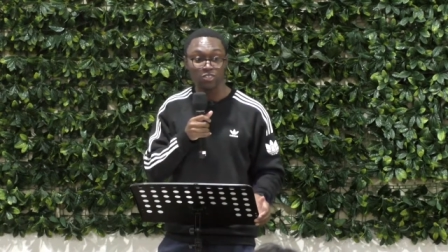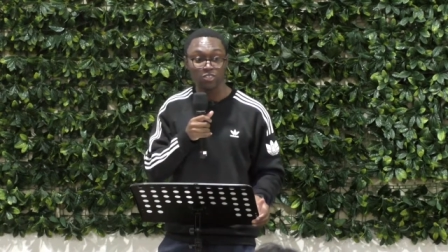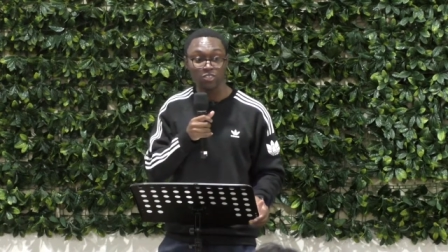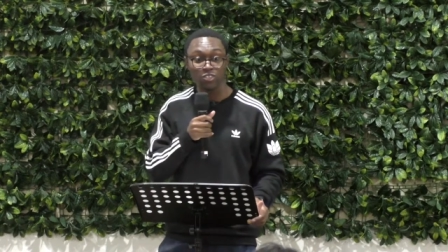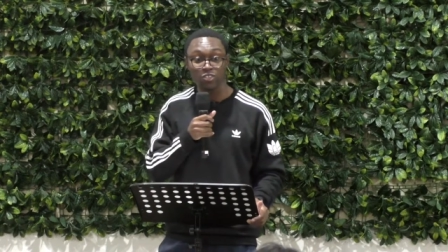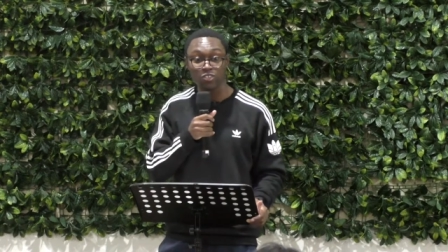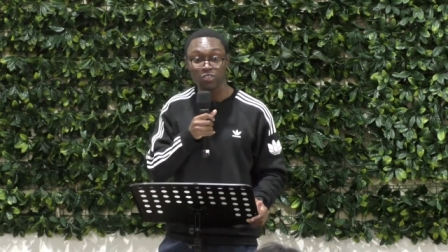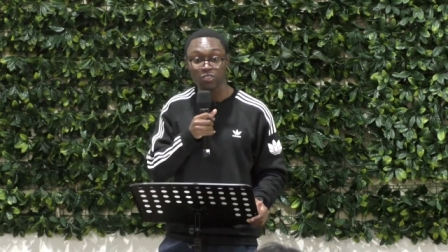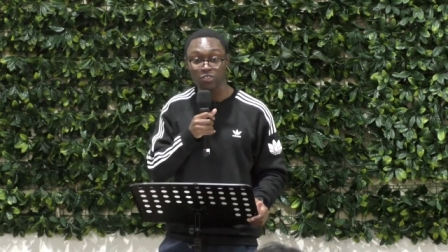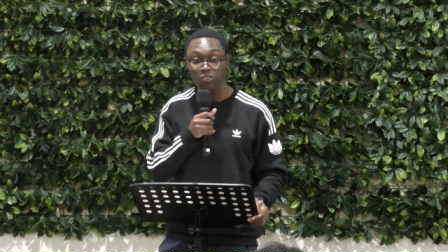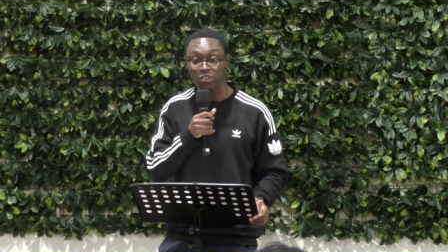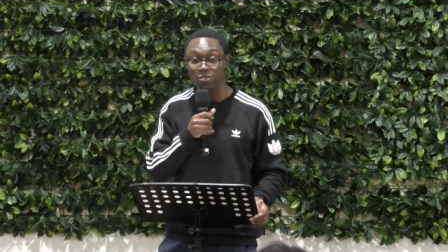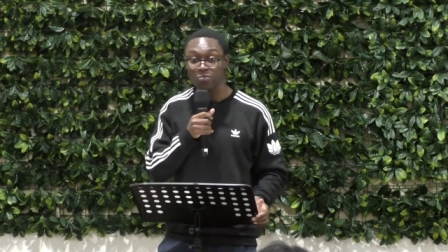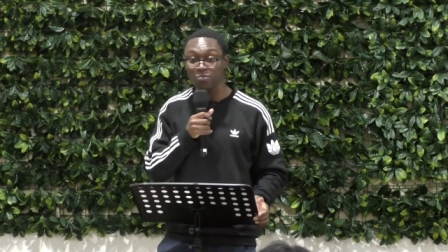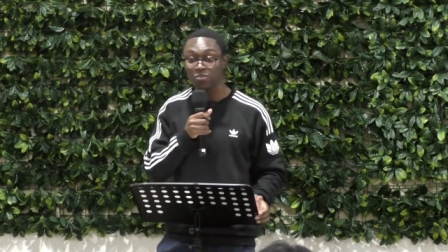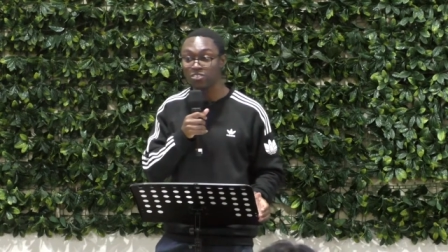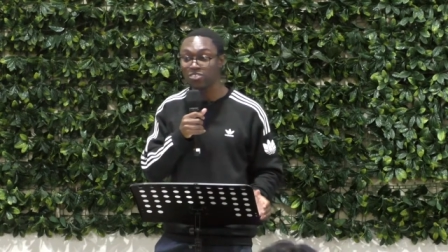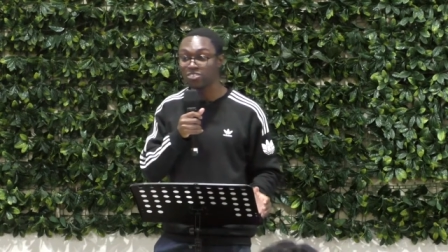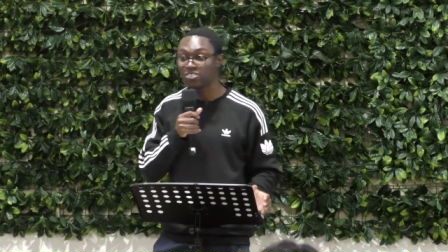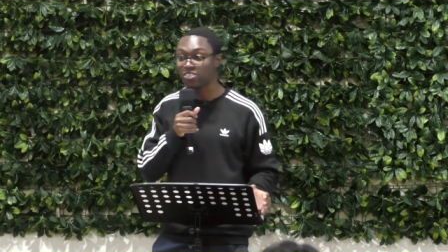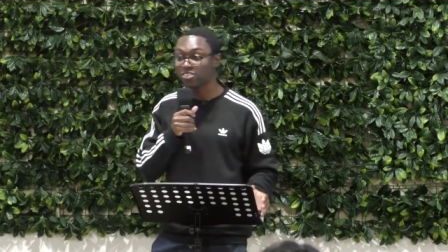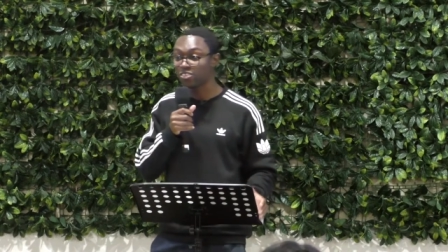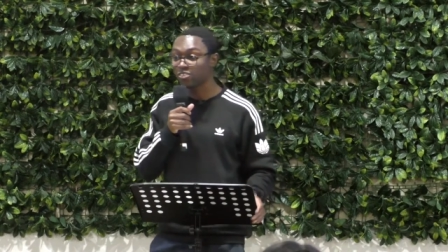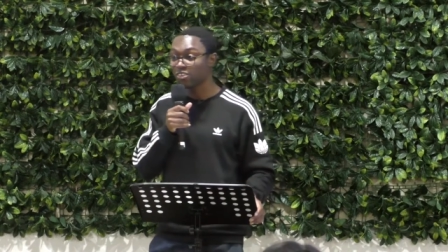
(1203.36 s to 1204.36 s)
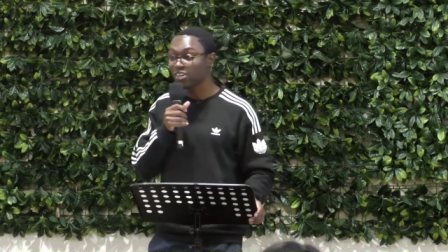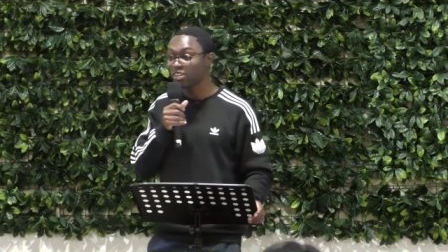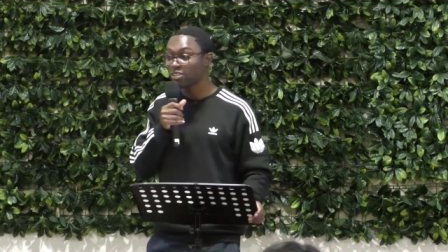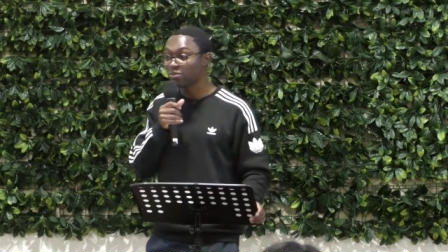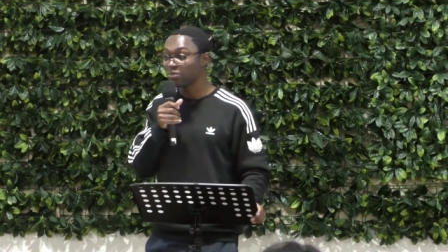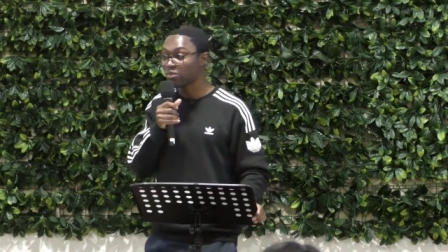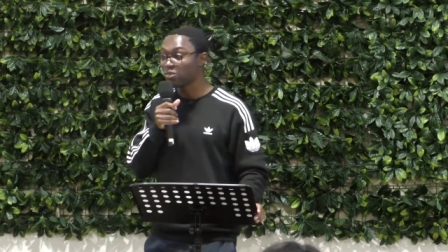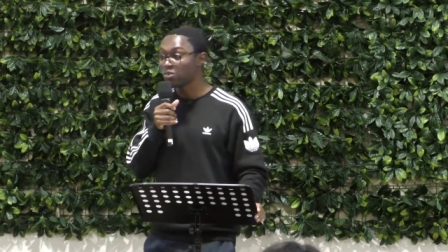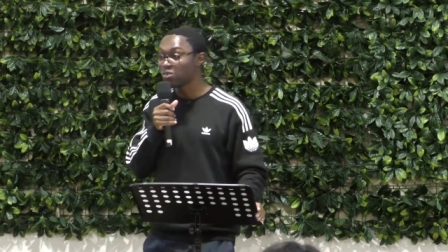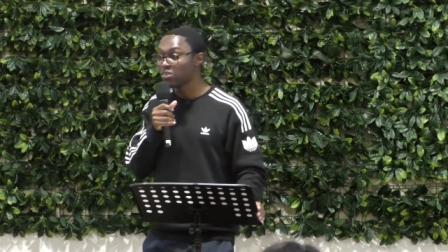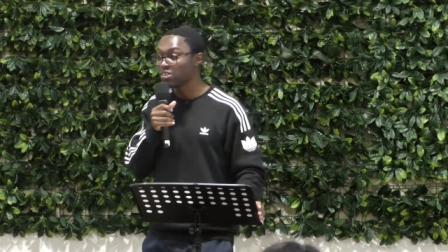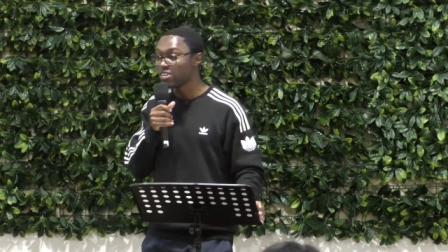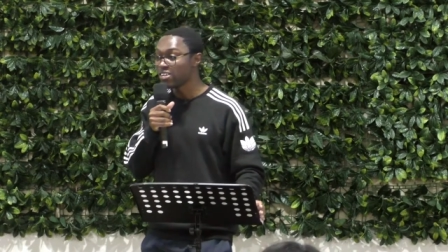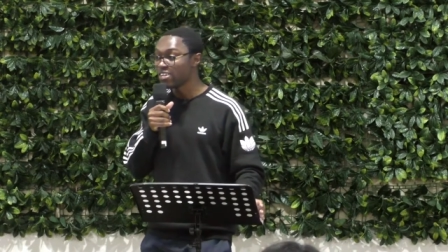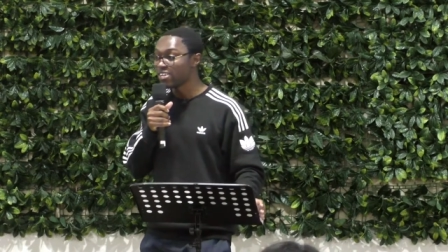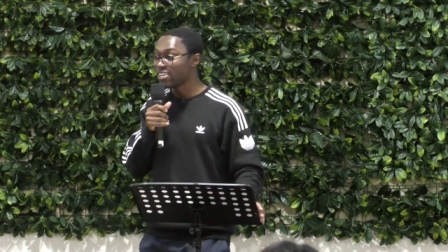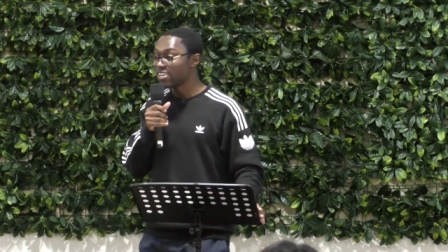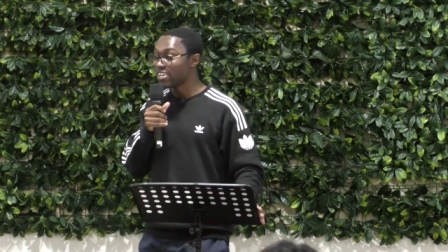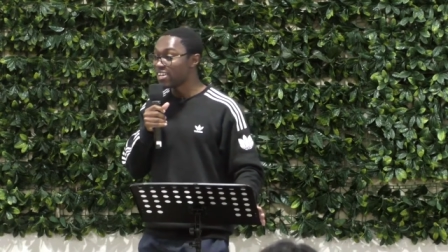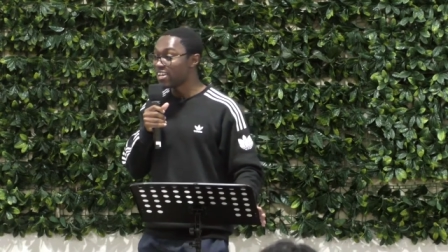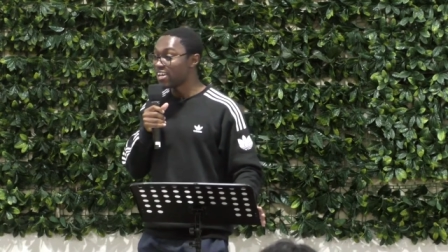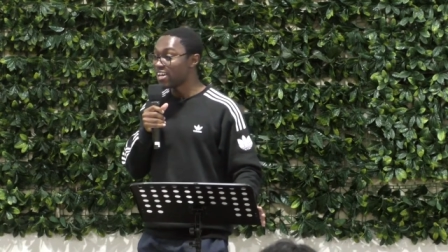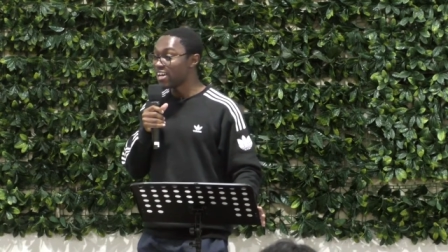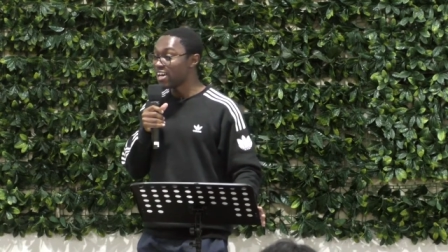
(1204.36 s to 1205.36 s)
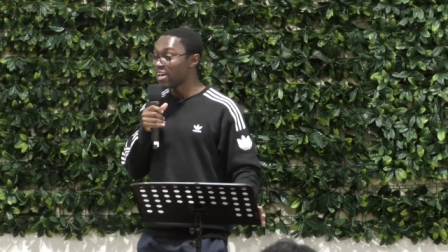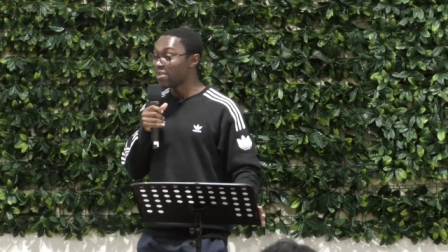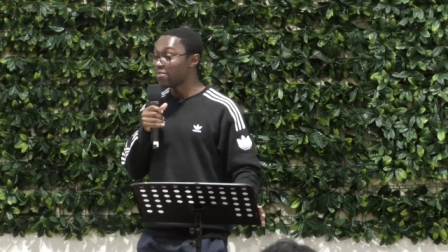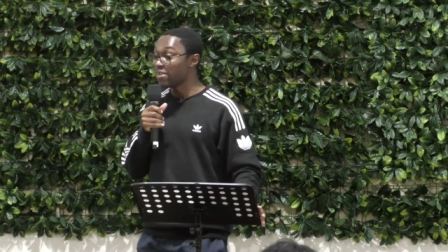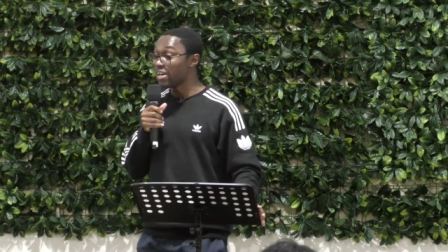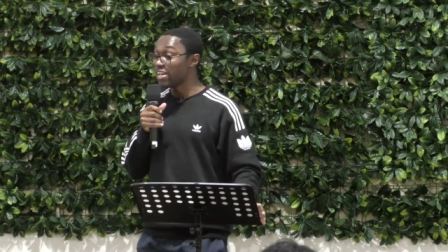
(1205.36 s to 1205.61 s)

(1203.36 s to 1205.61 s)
to youth group, which is incredible. Um,